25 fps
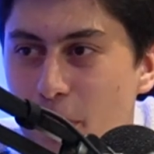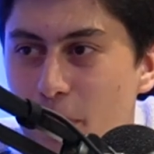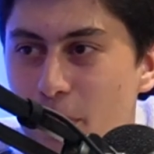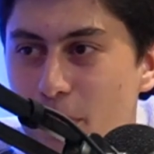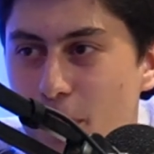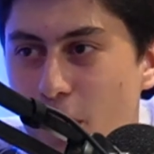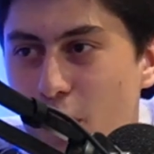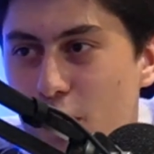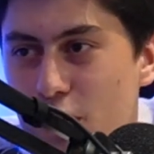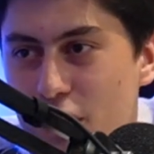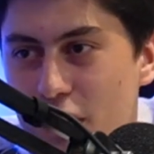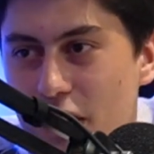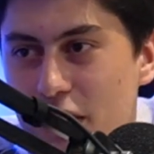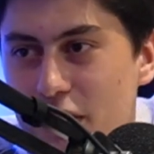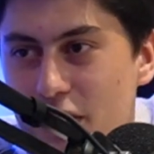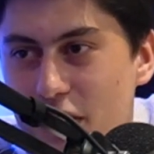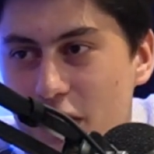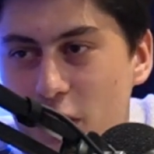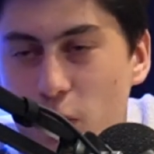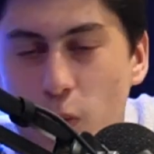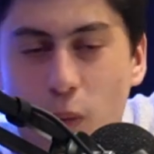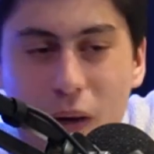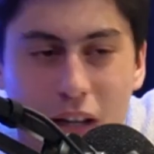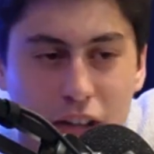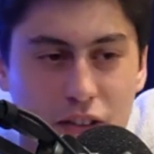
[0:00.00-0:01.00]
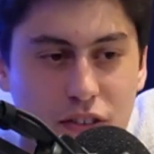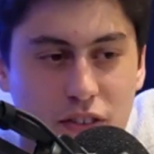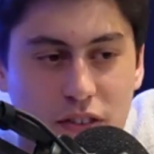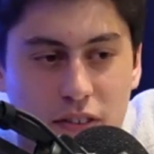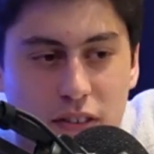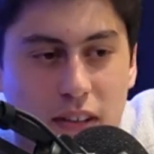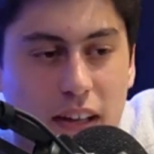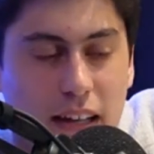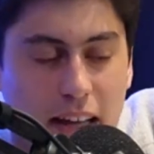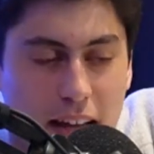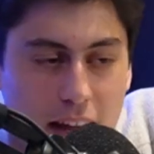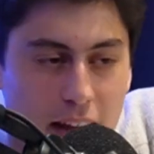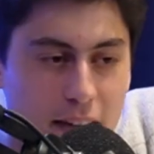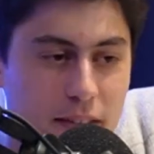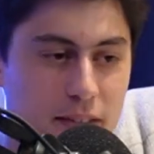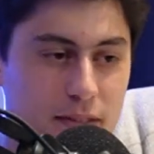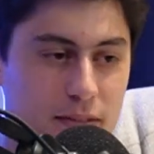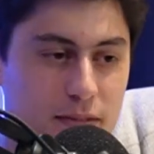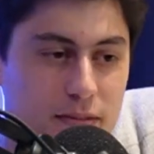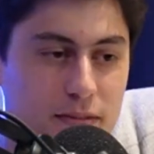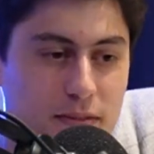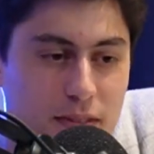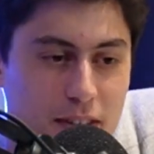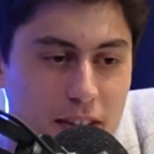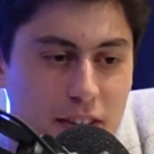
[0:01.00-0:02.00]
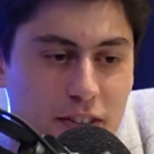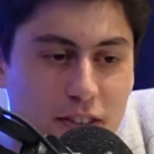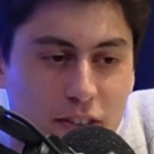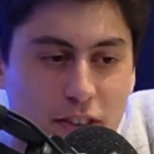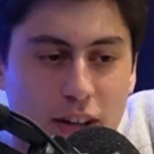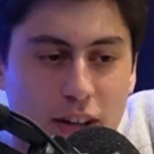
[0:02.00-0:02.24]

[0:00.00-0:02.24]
Portuguese League, which again is a